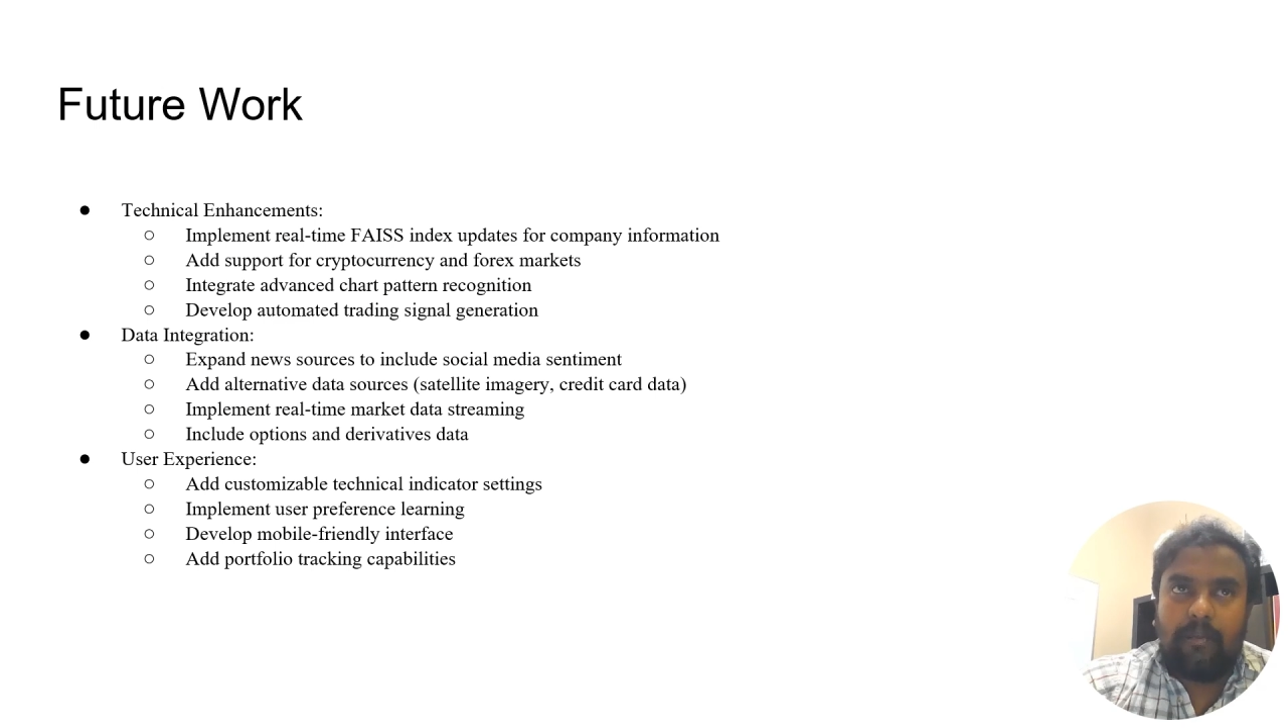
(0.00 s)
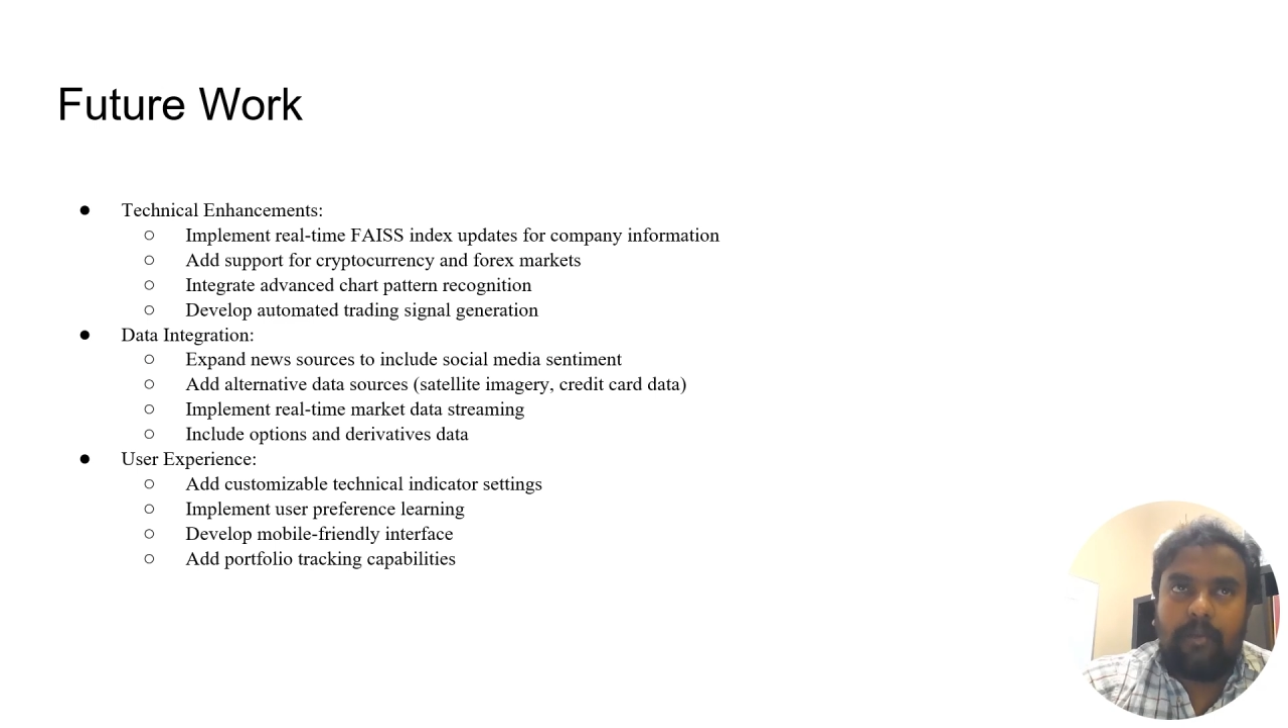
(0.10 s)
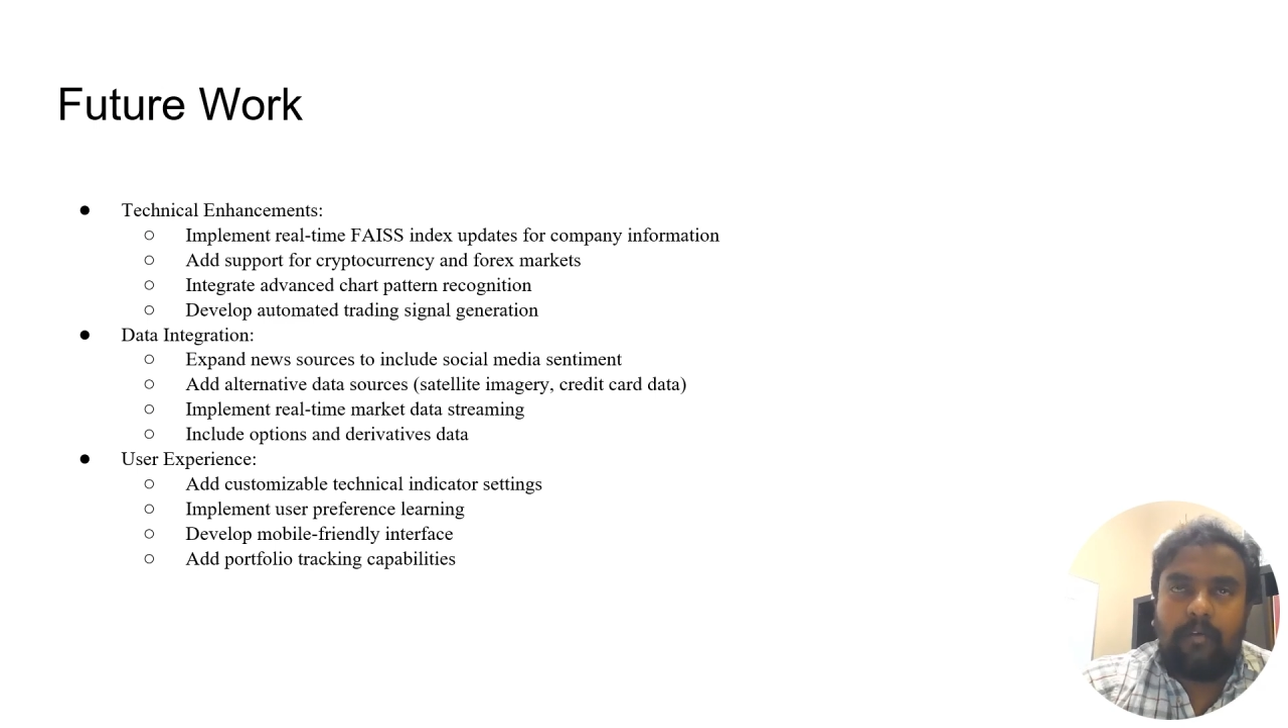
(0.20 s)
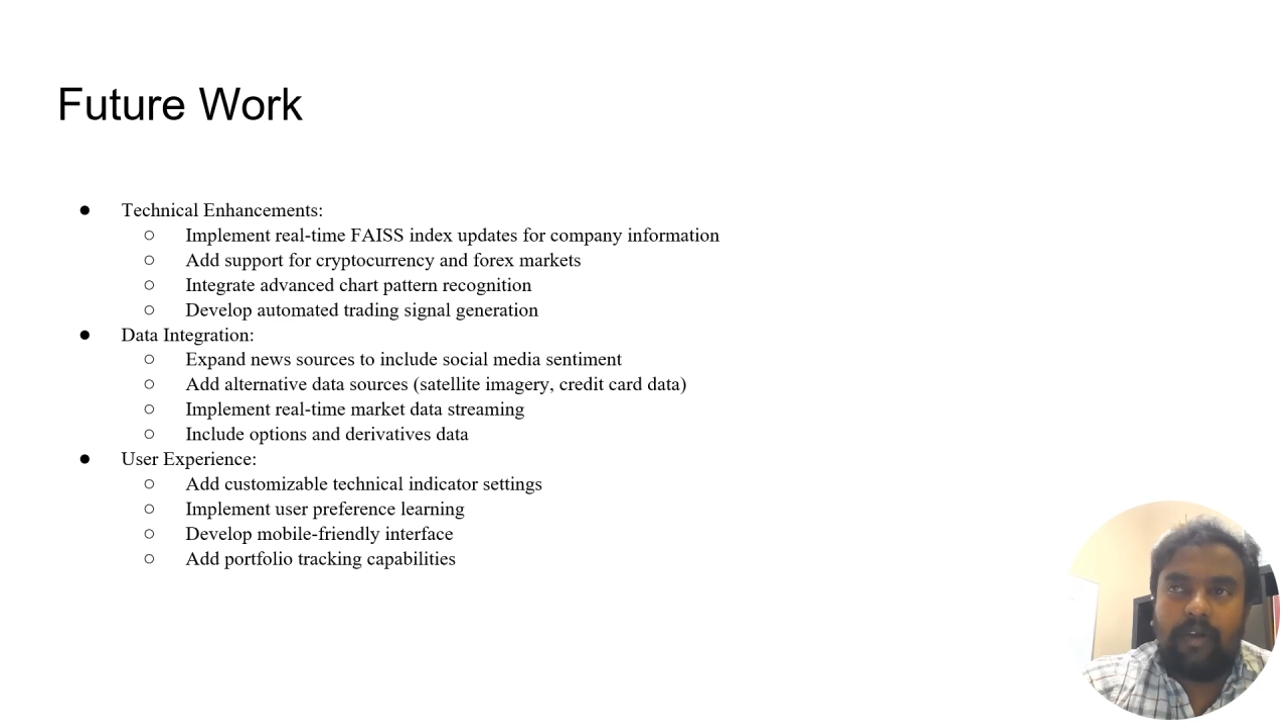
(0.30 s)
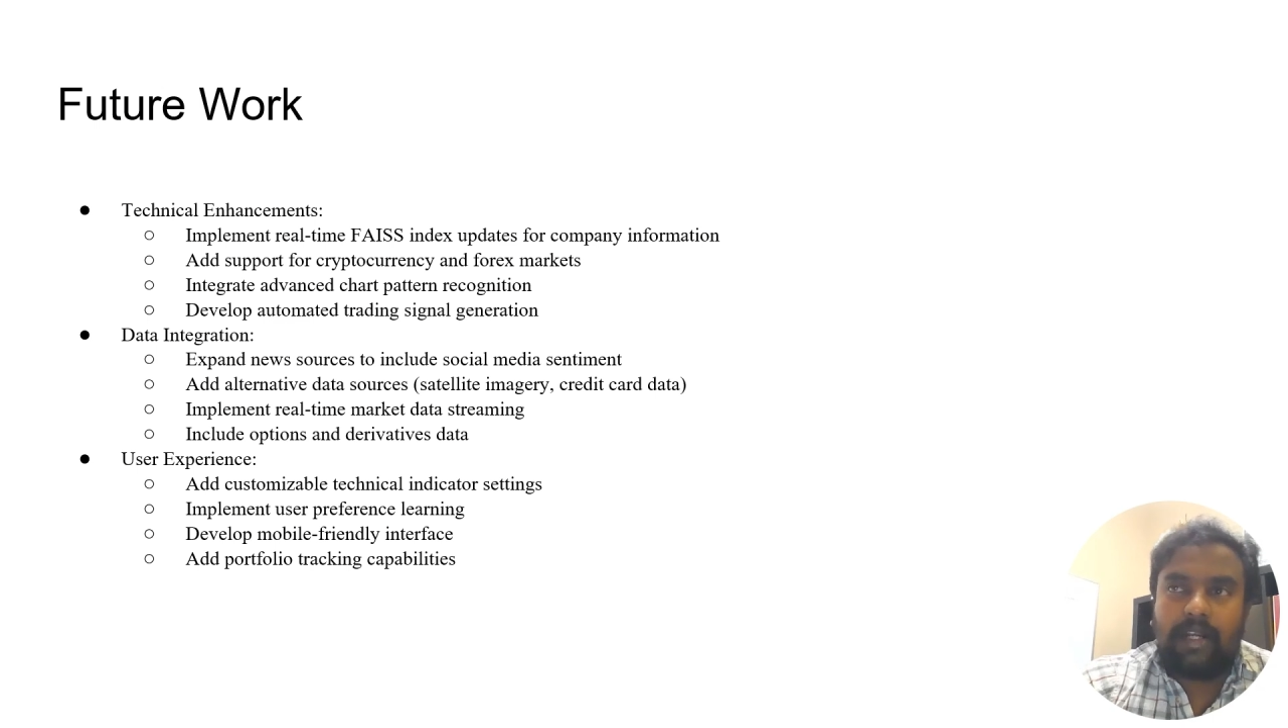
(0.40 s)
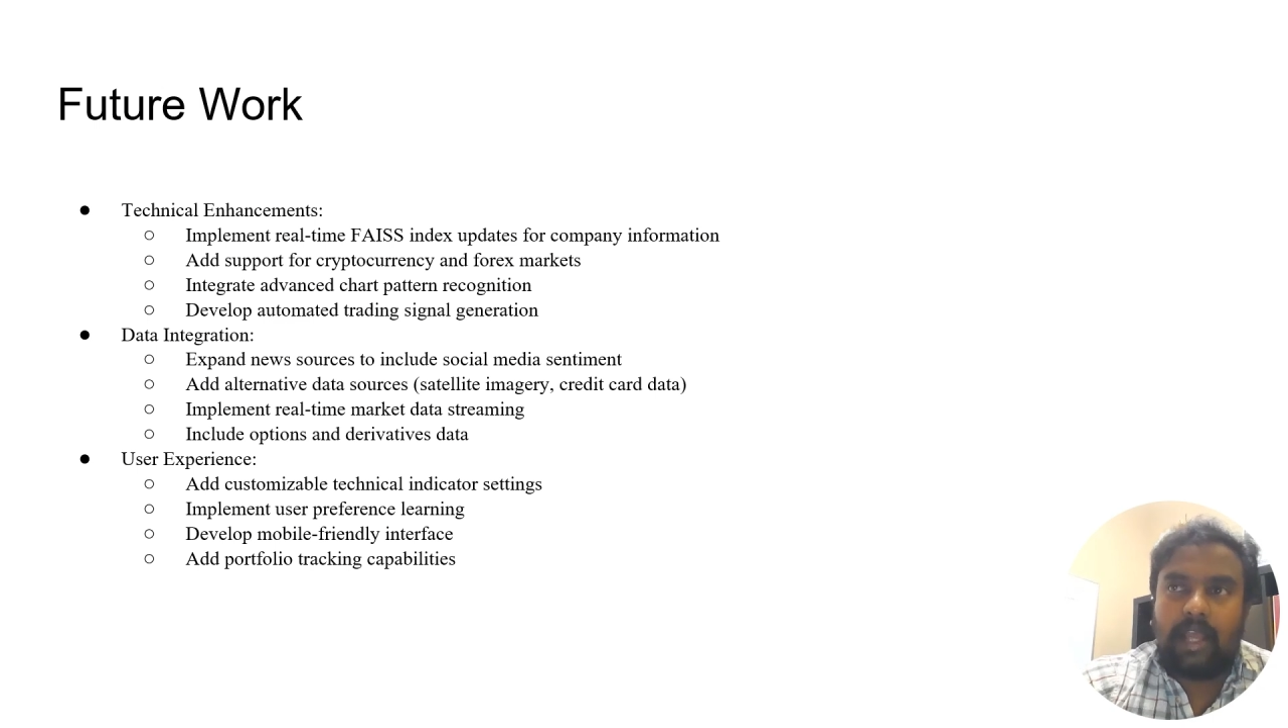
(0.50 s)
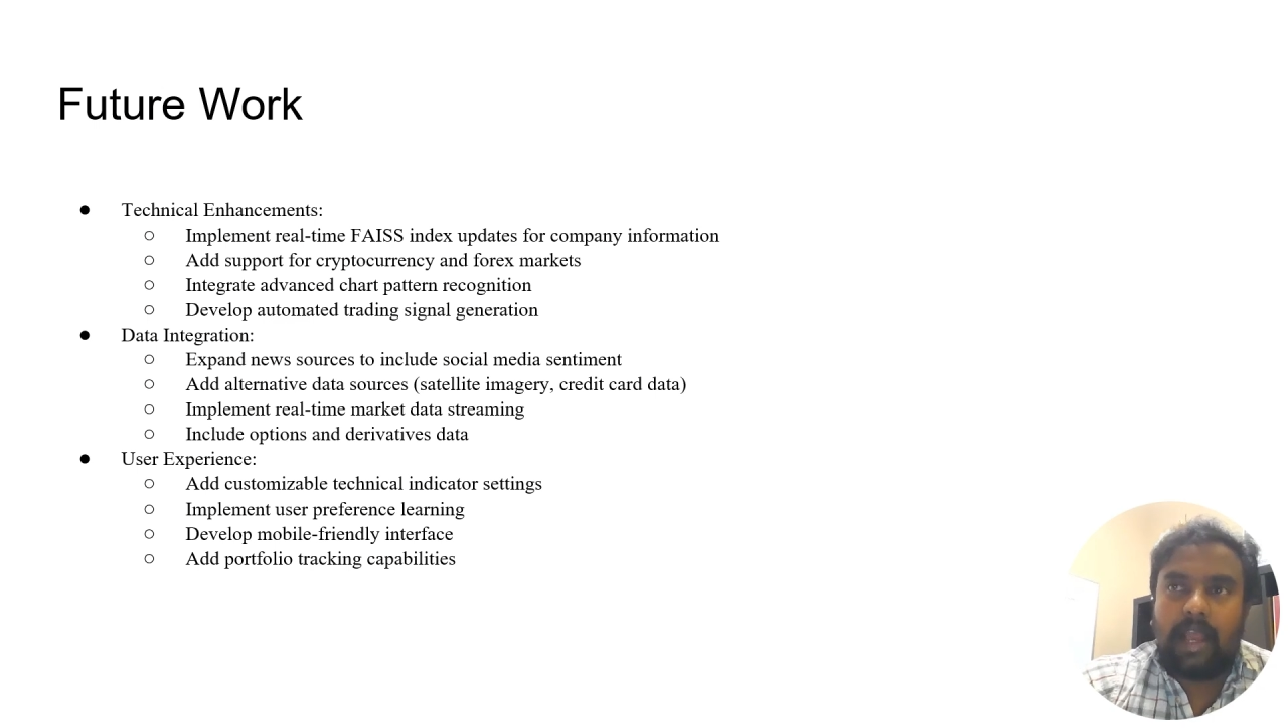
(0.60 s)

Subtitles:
a perfect